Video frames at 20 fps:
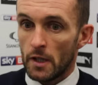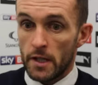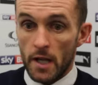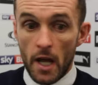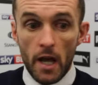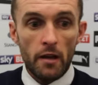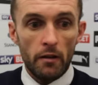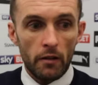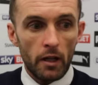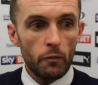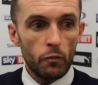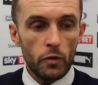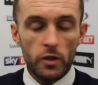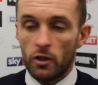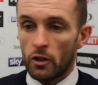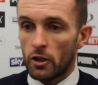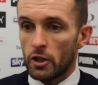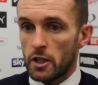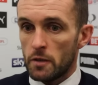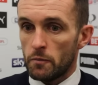Yeah, and we've
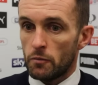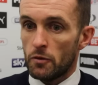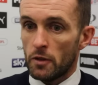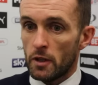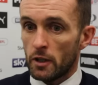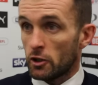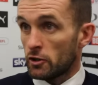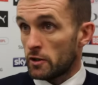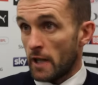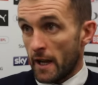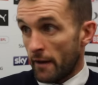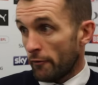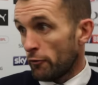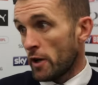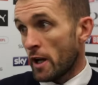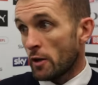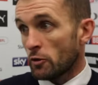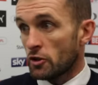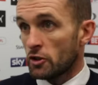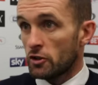got to keep there, because
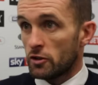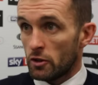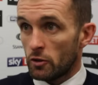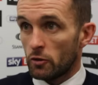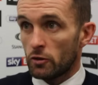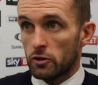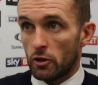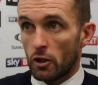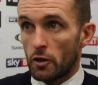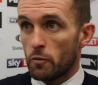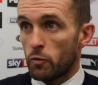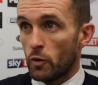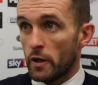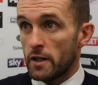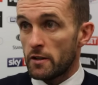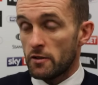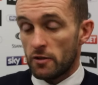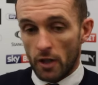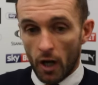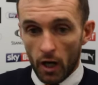everyone else is, you know, there's a lot of
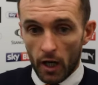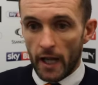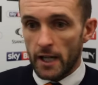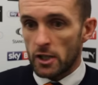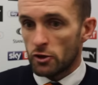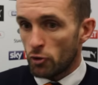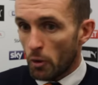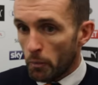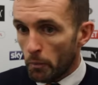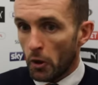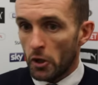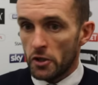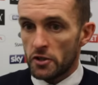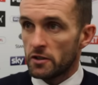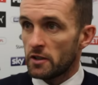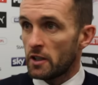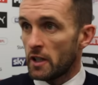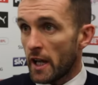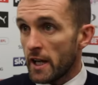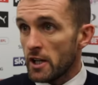winners. Carlisle's dropped points
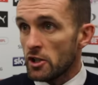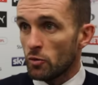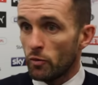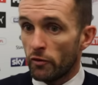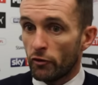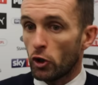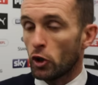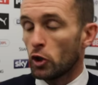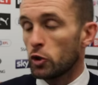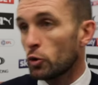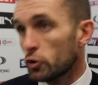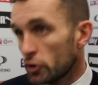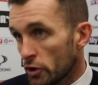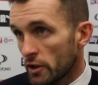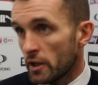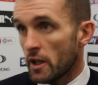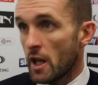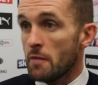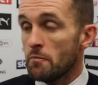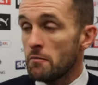today, so we've got closer
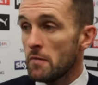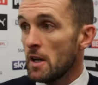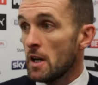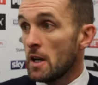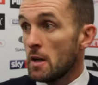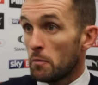to them.